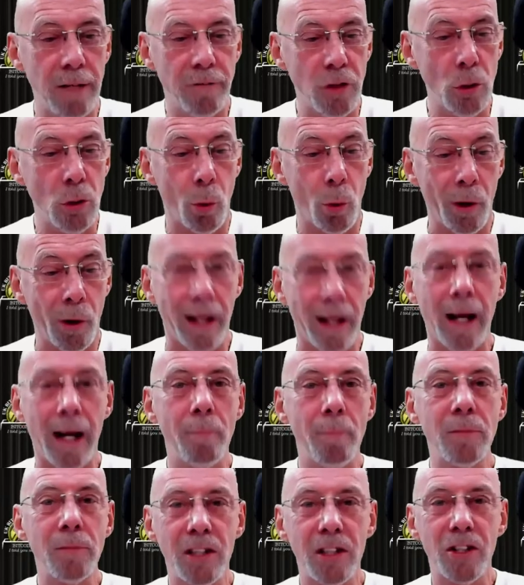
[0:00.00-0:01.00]
you want to come
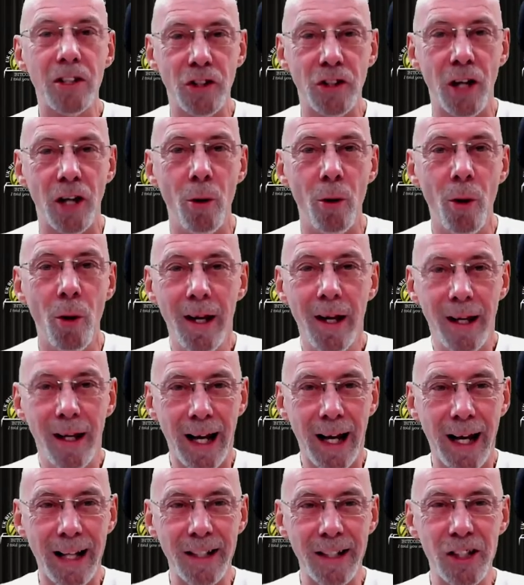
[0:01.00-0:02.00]
to the show and